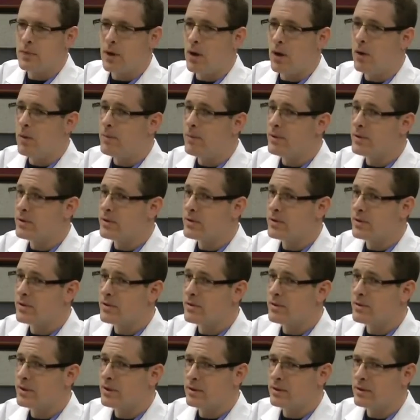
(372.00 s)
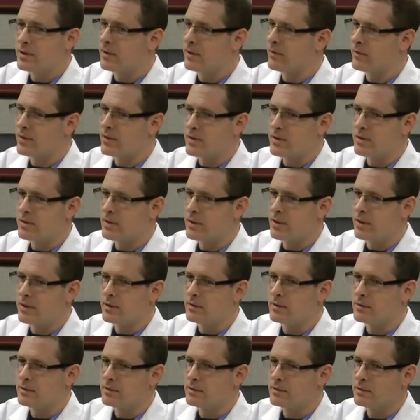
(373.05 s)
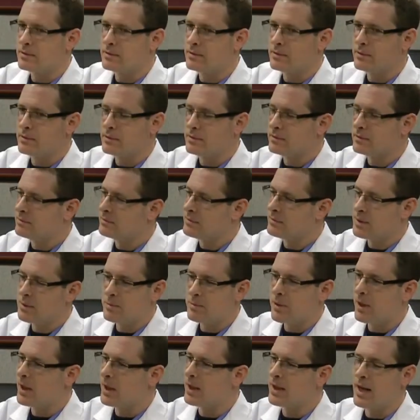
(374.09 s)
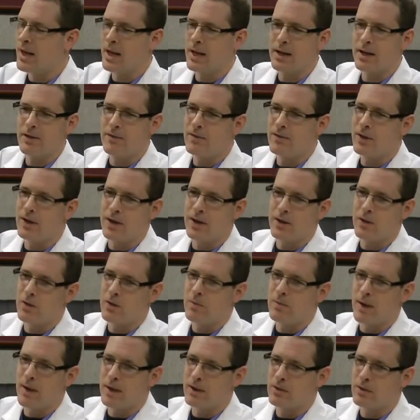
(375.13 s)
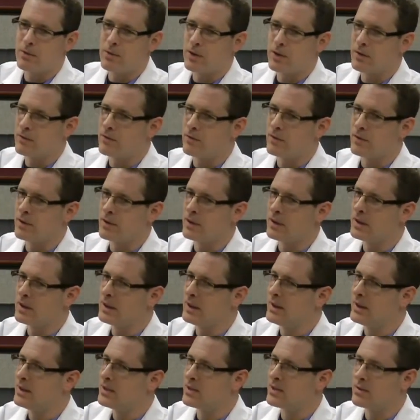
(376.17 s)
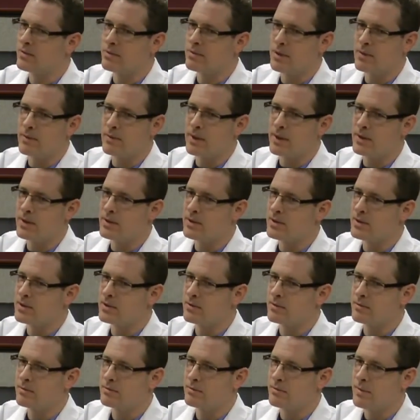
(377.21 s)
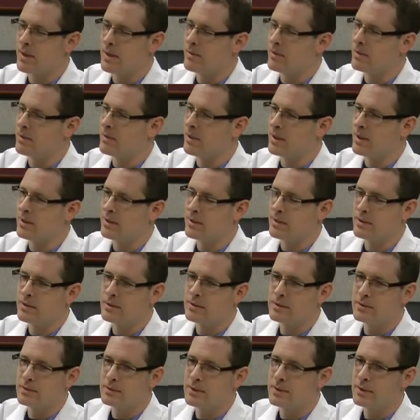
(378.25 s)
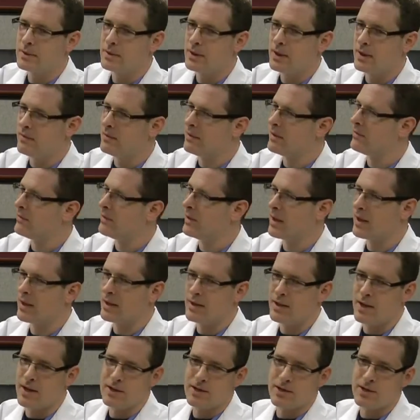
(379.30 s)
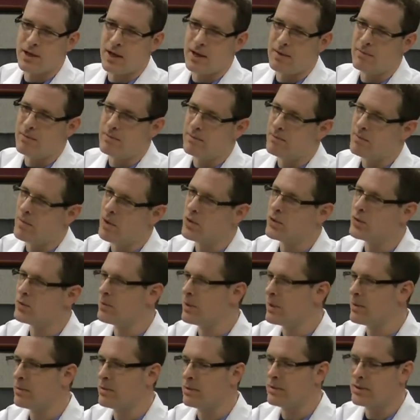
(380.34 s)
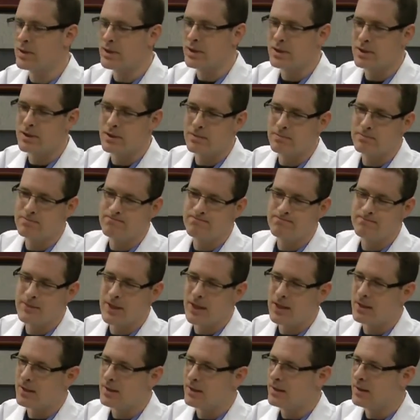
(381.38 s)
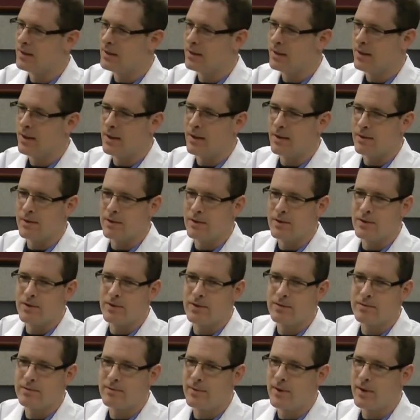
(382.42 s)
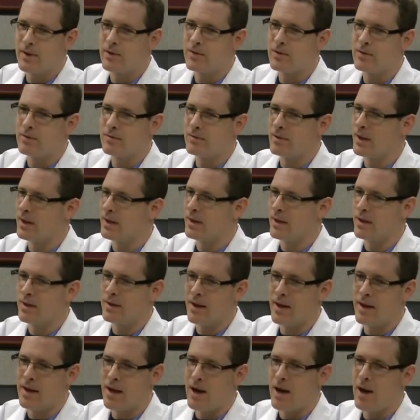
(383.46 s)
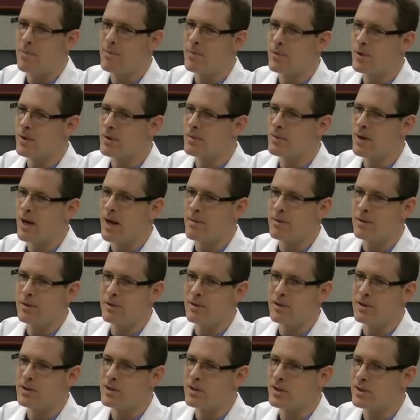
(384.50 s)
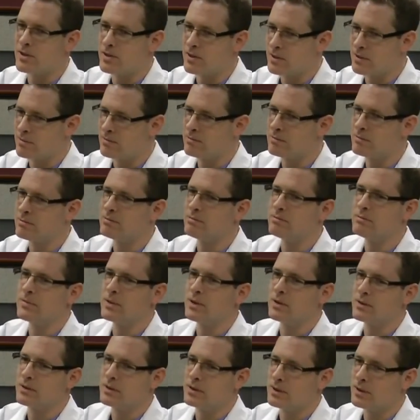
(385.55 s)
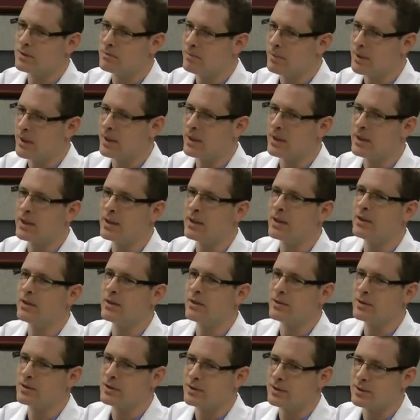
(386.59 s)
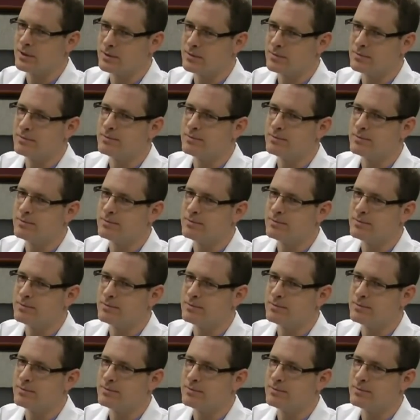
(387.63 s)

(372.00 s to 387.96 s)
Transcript: Open surgery, different story. Probably not going to feel like going back to work for at least three weeks, maybe a month. Even if you got a desk job, most people just, it hurts. It's that, that upper abdominal incision, it's big and it hurts.